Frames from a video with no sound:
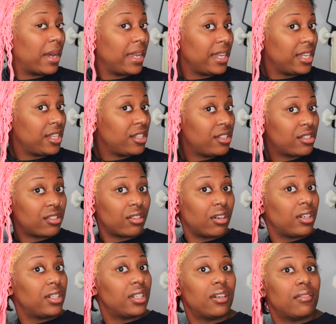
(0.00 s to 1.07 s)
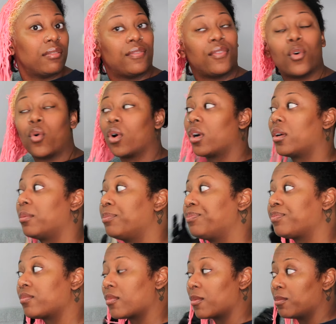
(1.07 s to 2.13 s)
My ends are done for.
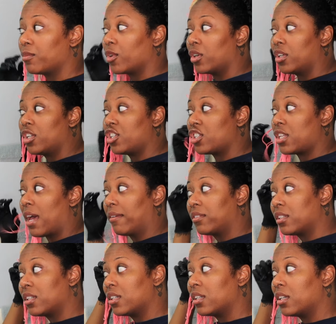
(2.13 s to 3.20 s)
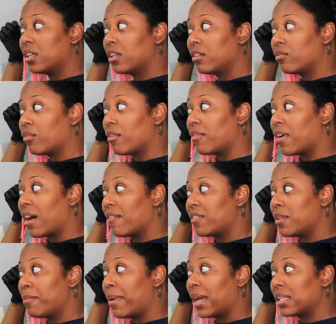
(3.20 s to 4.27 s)
I'm gonna just have to revive
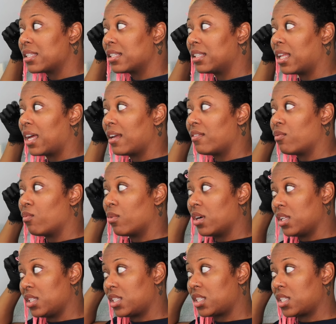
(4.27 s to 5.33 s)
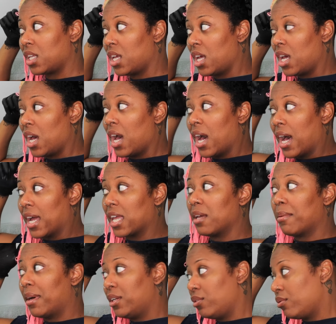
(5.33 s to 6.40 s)
them back to life once I
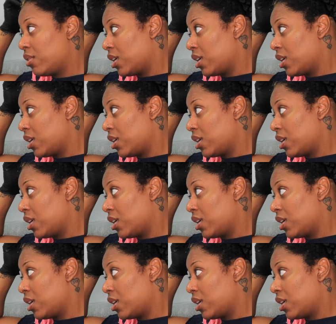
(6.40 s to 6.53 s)
get my new